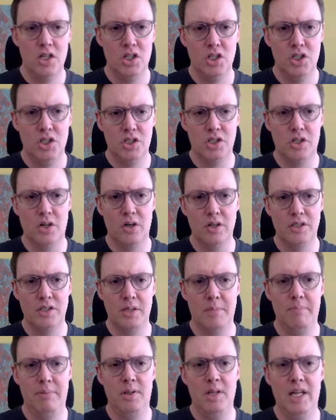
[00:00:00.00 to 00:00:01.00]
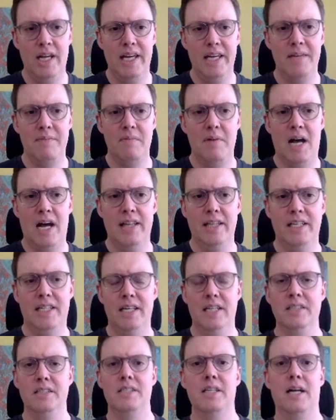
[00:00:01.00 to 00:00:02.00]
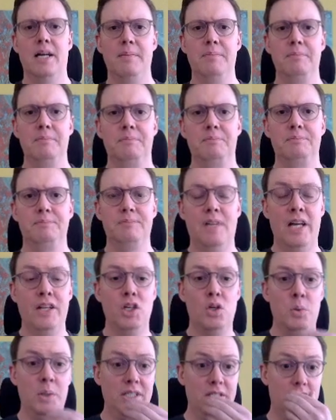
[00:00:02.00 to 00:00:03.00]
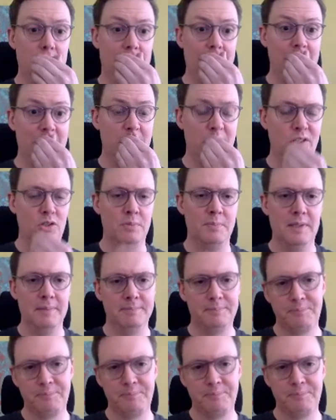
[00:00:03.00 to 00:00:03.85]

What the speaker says: start some play on the king side, on the queen side, excuse me.